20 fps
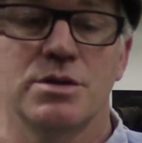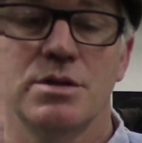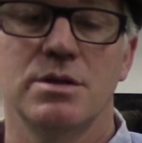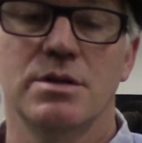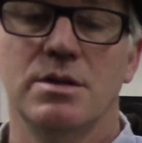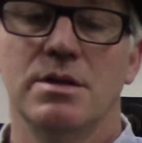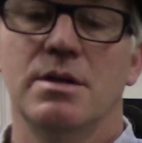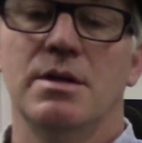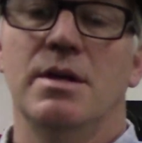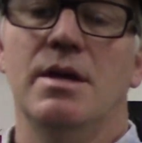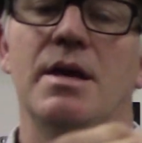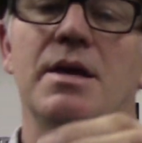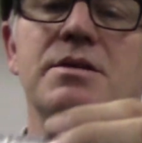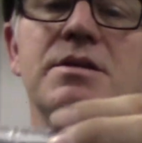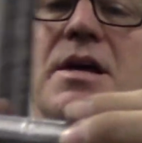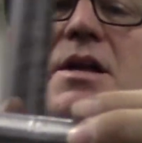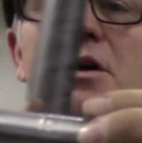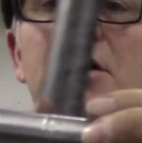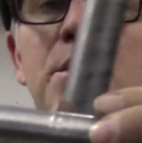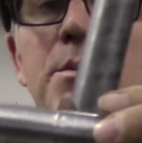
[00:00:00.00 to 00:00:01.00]
And it's
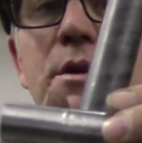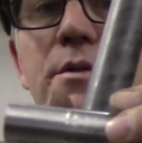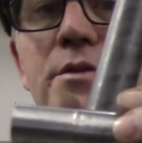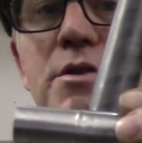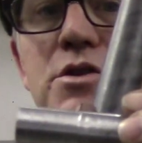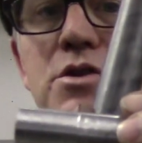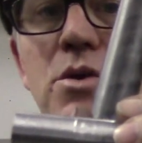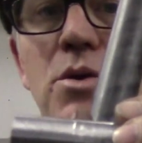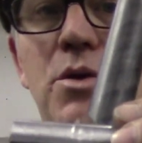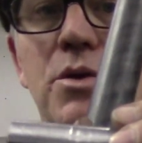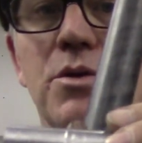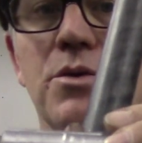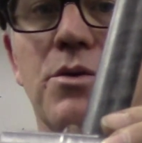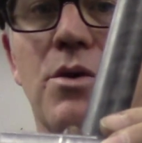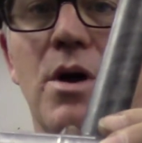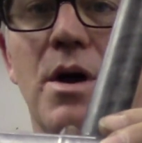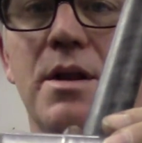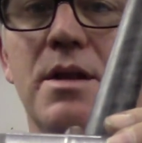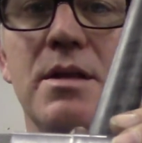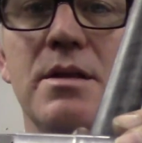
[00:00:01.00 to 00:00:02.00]
got a little bit of a shoulder
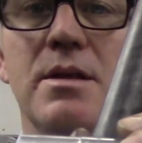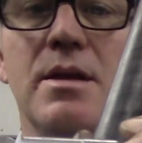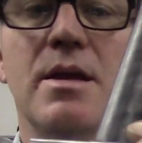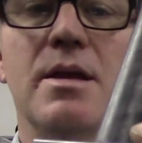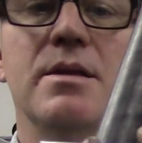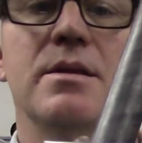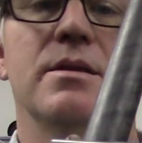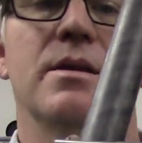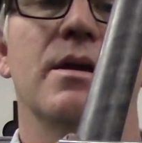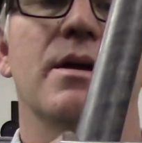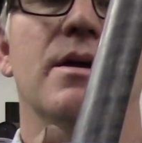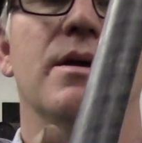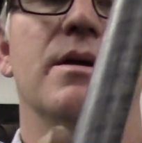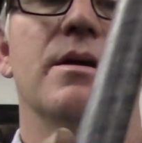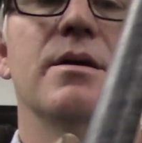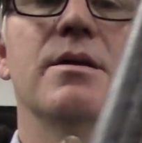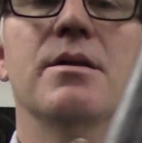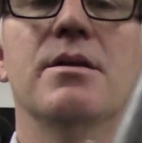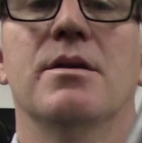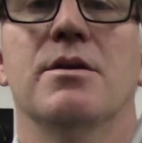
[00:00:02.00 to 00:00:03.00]
on it, and
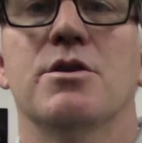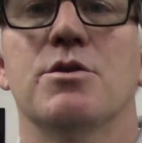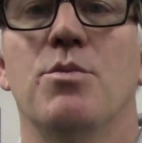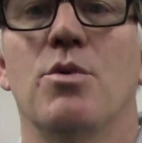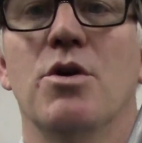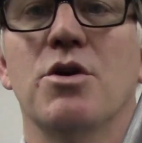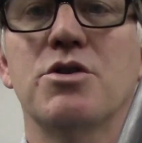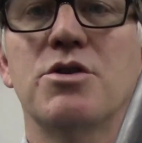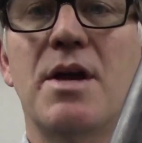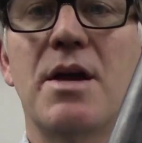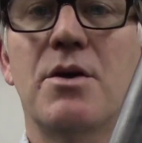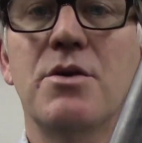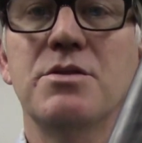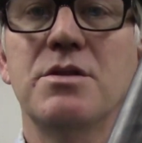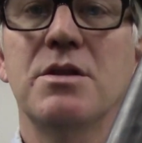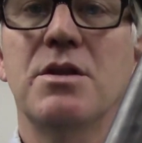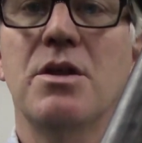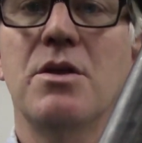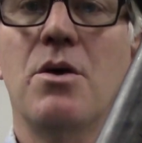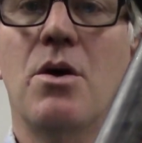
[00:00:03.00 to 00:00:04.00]
the small side goes
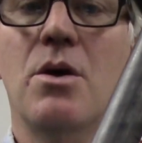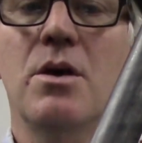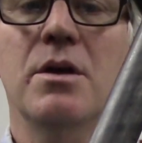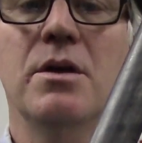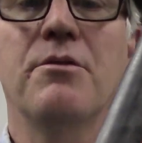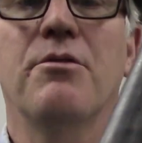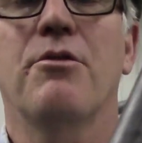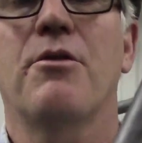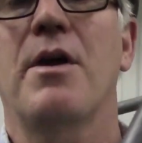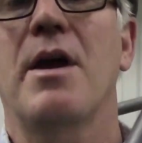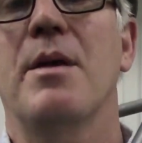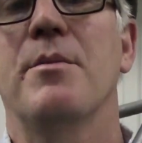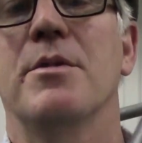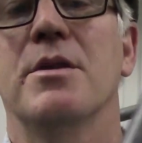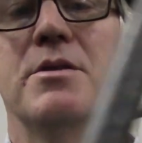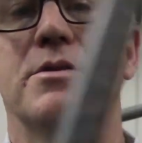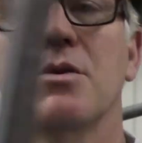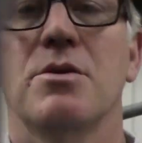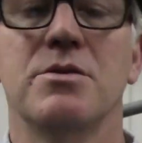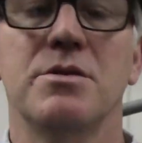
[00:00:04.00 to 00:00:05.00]
into the Harley frame, and
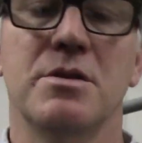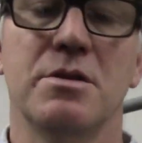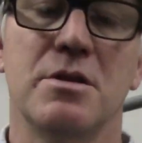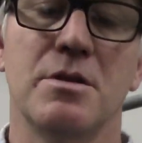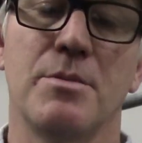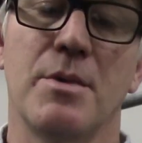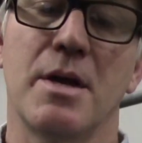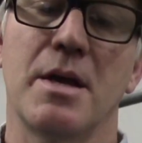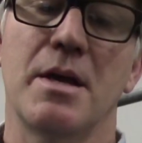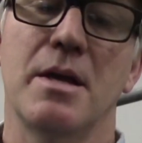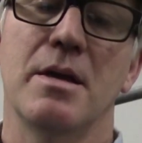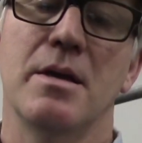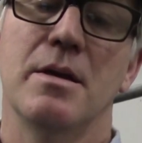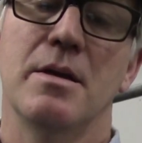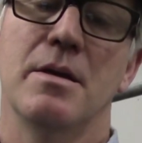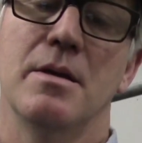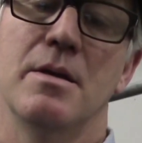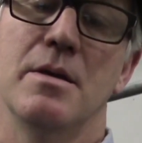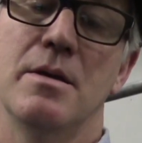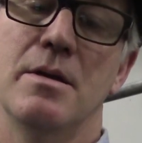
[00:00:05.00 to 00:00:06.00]
this goes into my
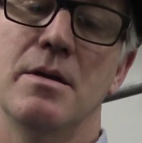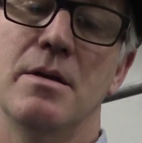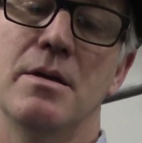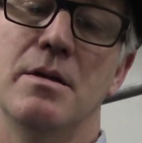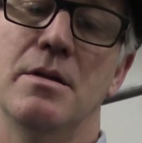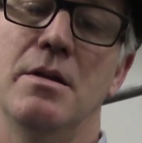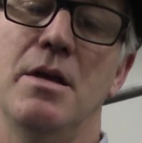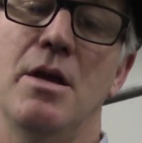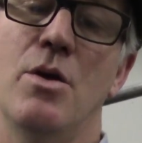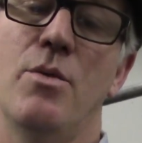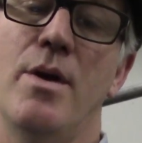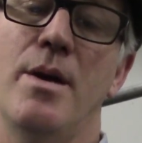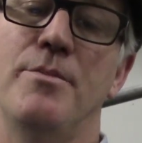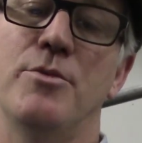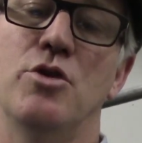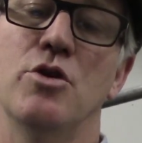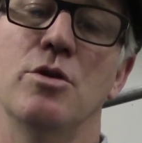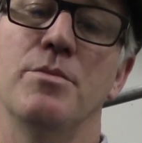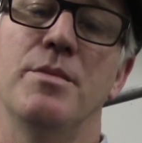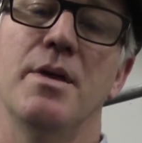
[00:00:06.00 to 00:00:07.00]
DOM
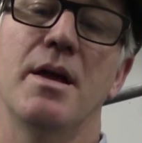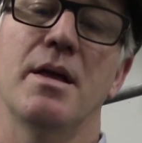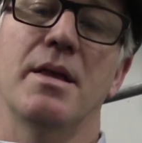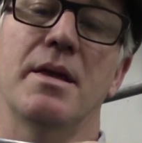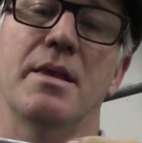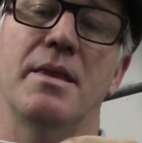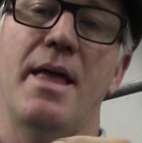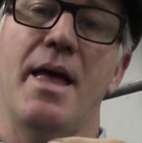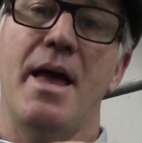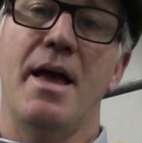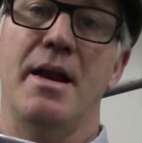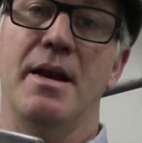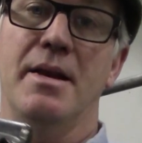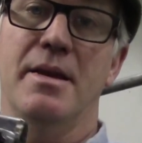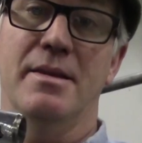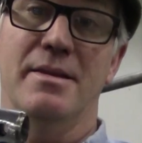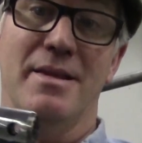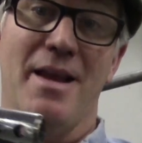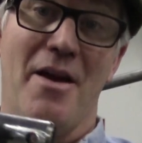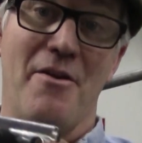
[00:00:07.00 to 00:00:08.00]
tube there like that.
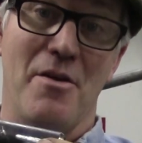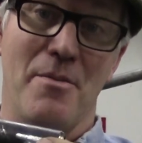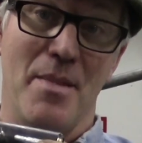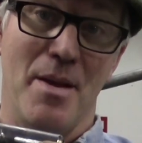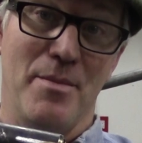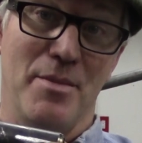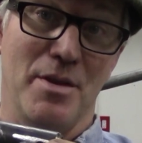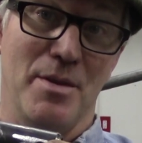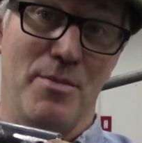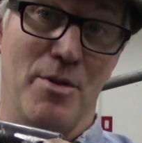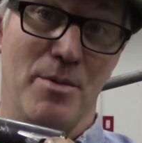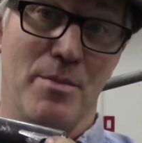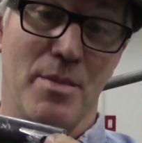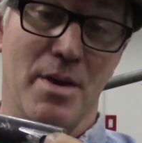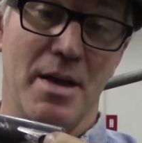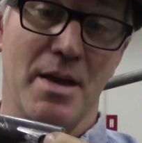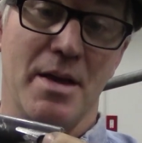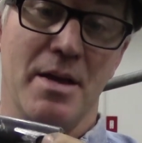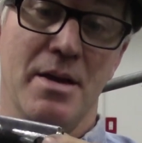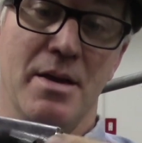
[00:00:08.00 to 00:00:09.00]
And I remembered to put
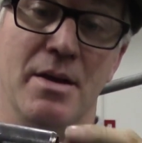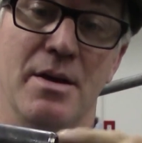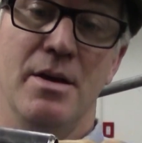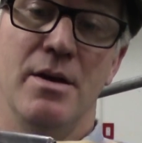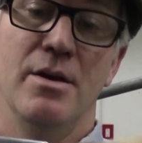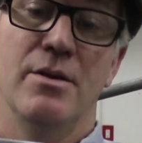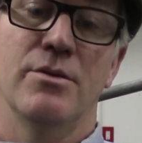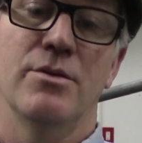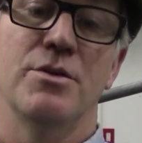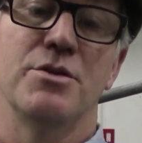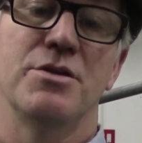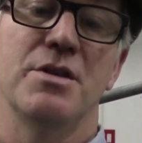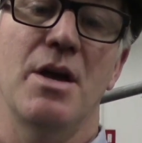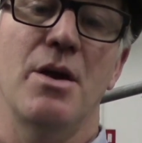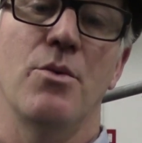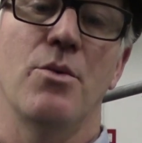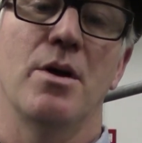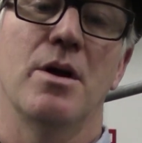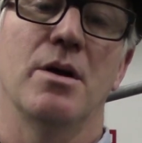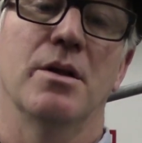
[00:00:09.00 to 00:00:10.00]
my
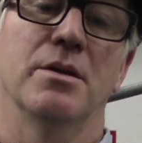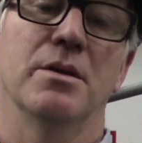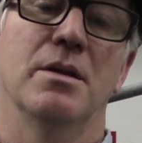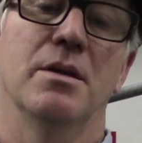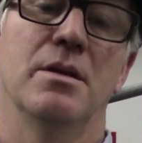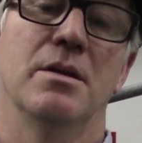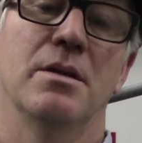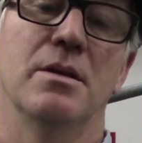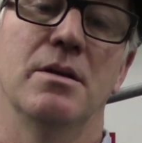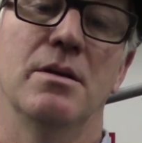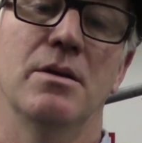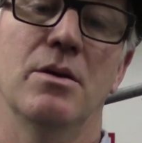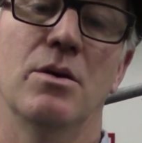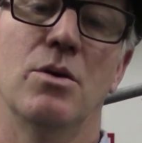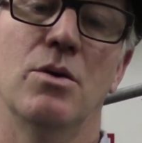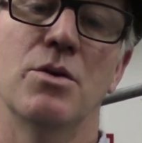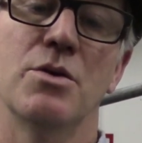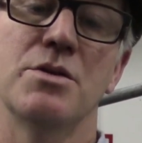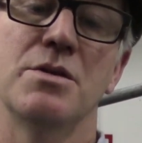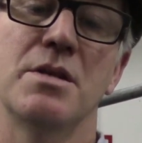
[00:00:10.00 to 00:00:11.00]
rosette weld
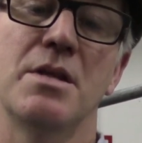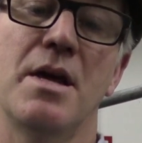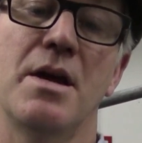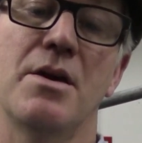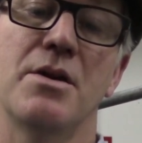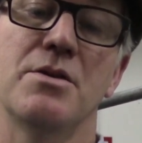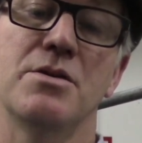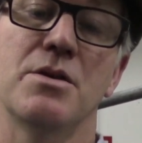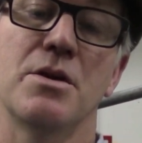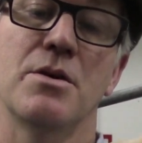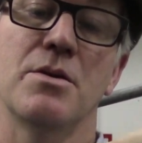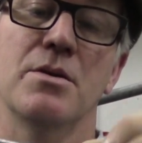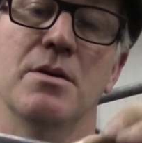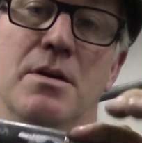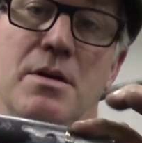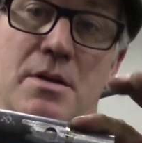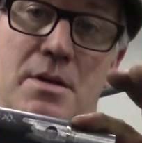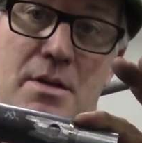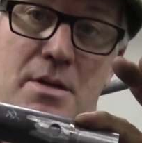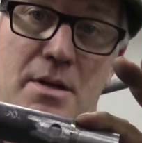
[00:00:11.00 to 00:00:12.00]
holes in there, so
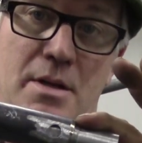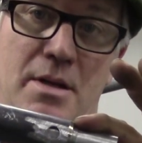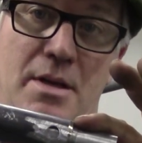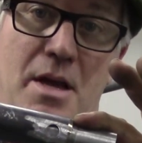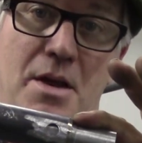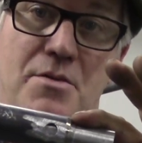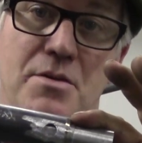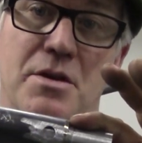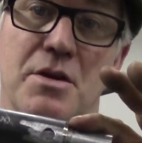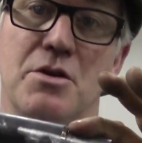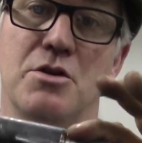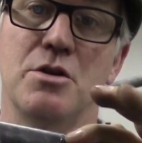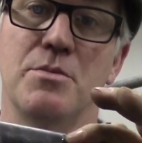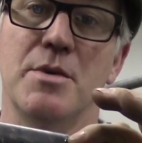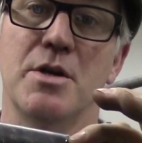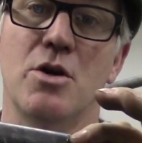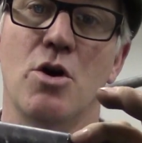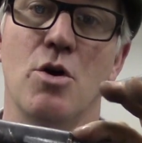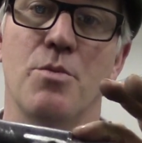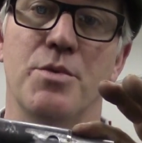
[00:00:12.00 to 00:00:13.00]
everything should
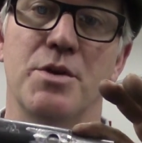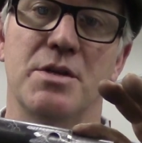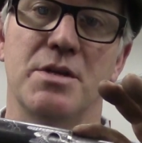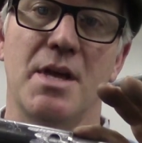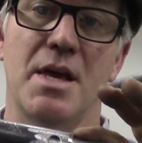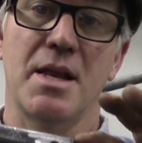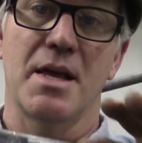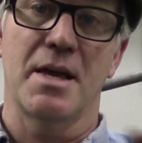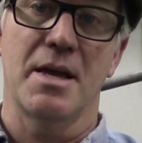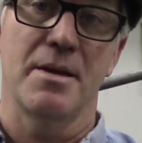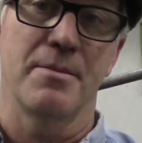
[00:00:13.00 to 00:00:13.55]
be copacetic.